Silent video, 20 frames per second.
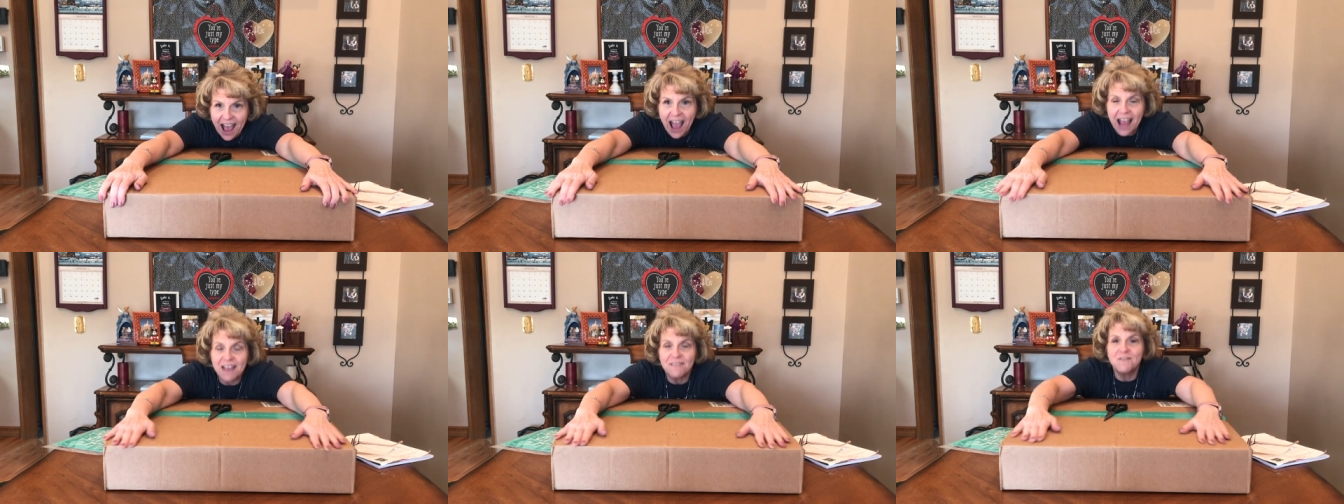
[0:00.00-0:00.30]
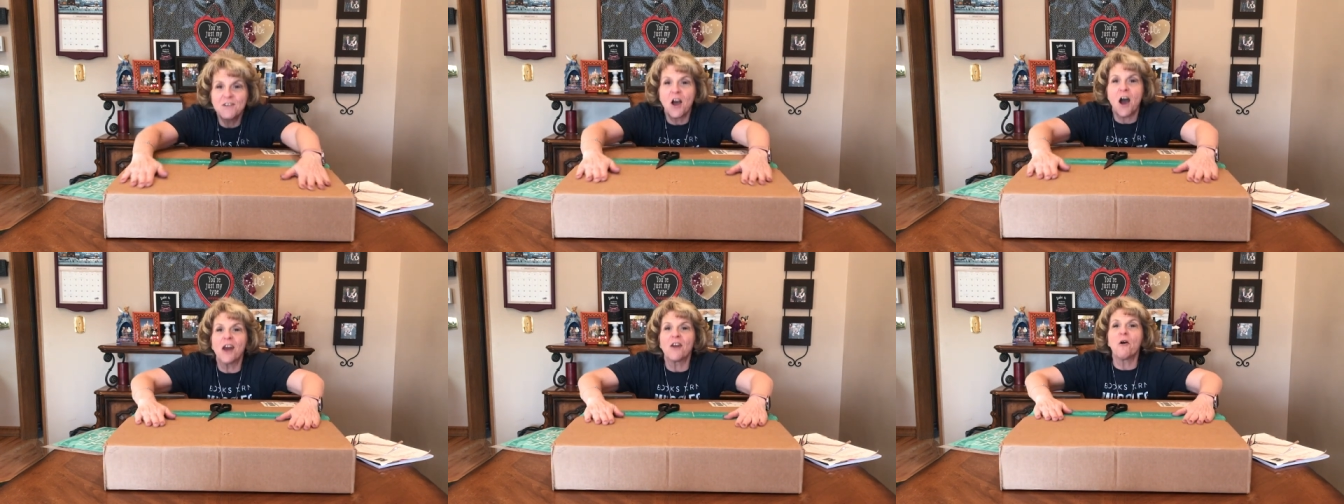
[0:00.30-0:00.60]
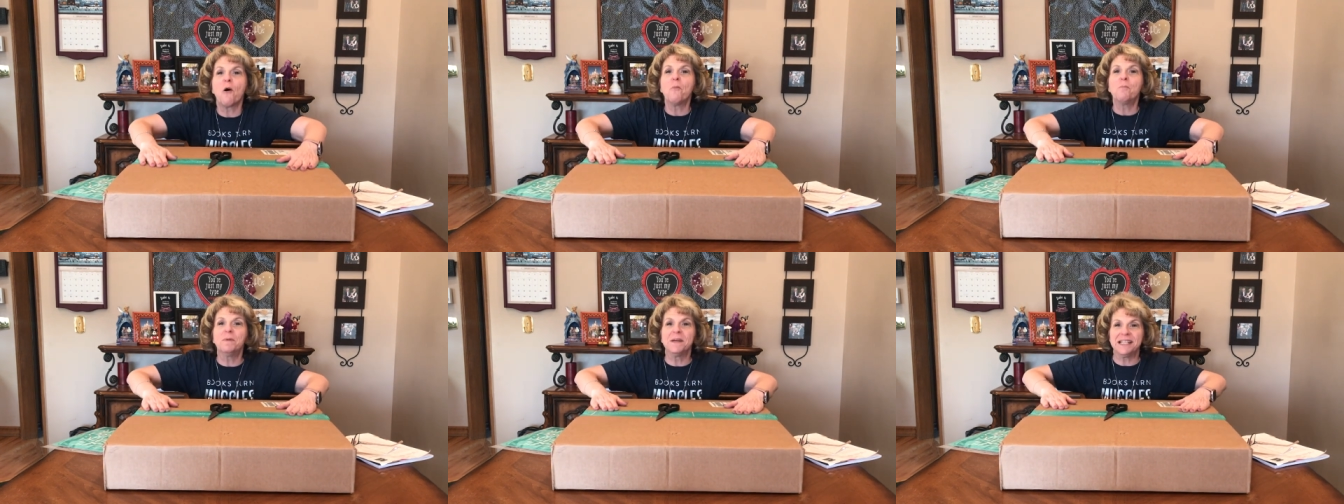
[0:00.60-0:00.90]
I have not
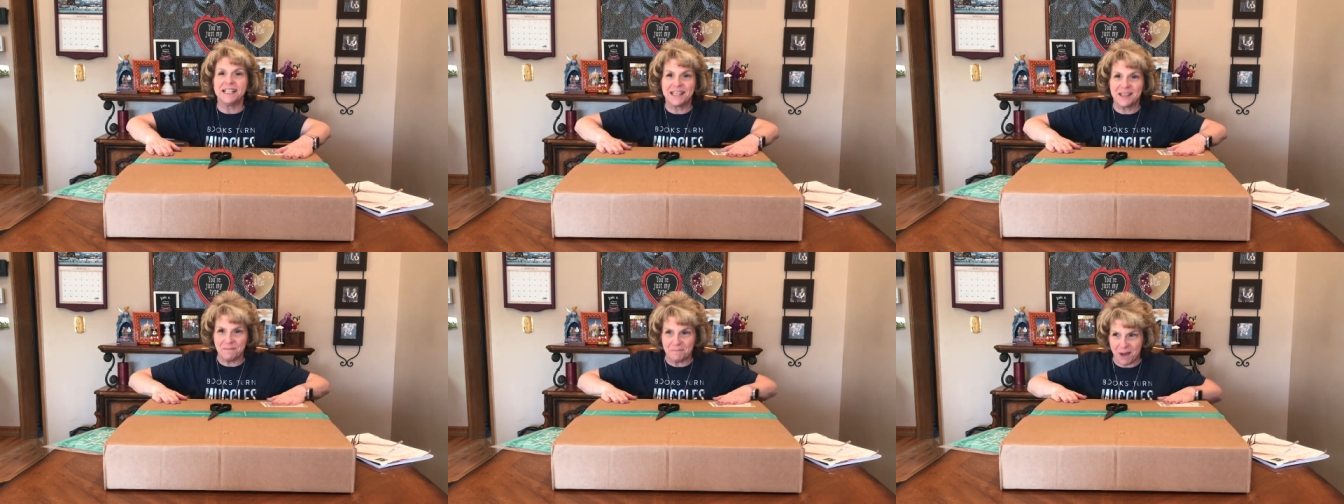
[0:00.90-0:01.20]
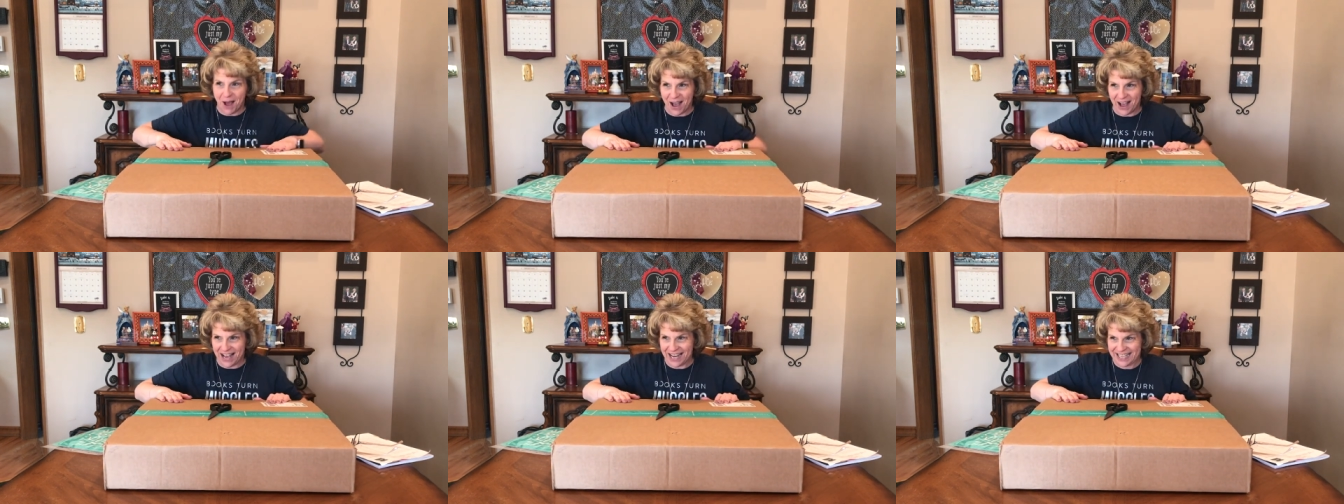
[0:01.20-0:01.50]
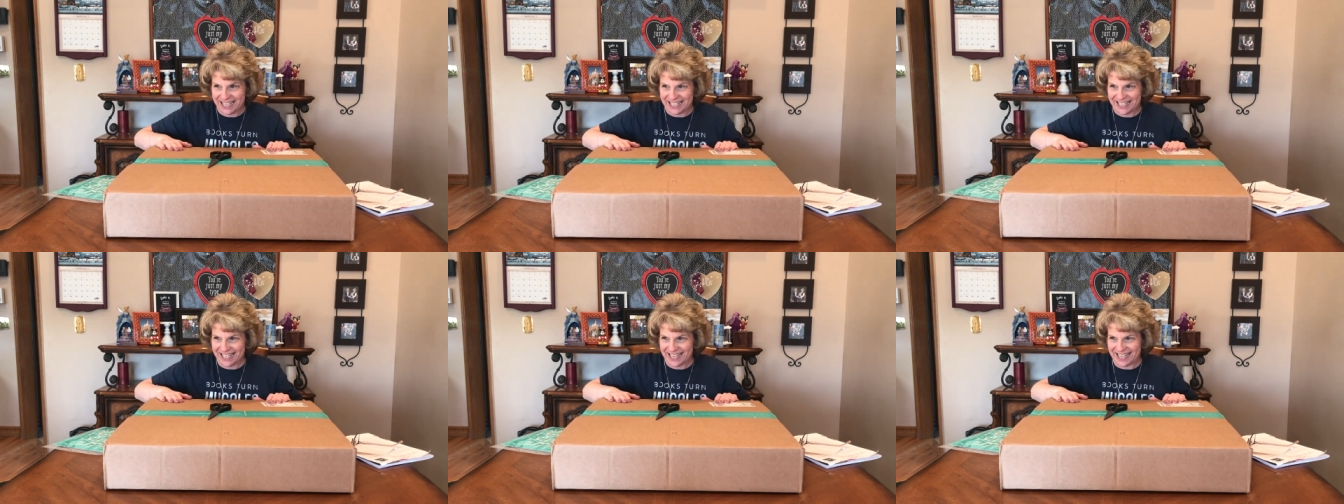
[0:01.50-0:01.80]
opened the
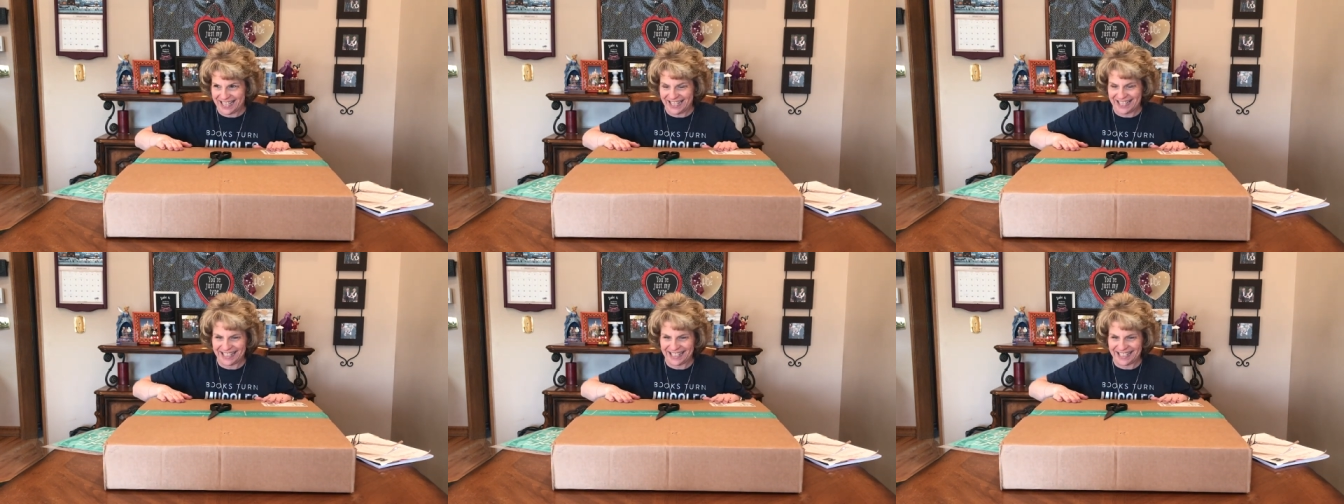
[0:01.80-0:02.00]
box.